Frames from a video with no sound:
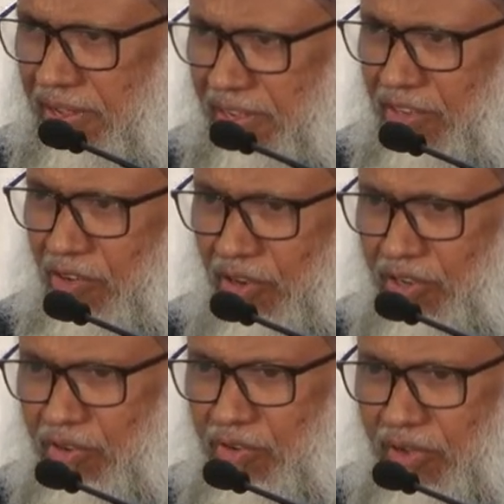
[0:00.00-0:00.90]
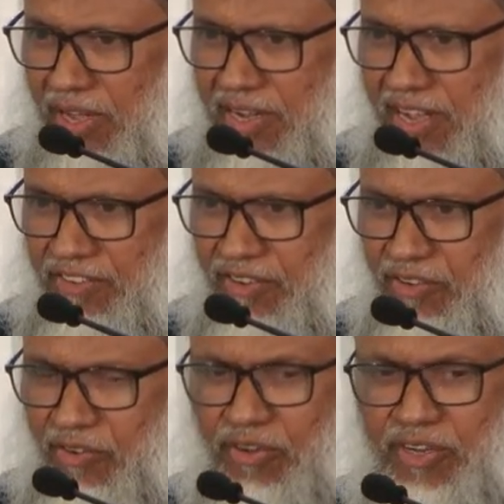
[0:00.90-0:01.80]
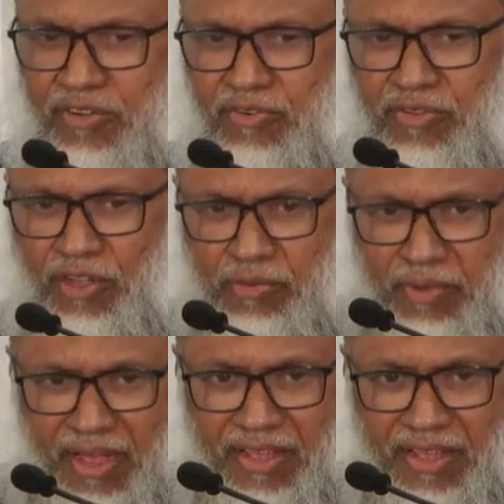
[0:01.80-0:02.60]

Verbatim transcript: You don't need to do any action, you don't need to do tawbah.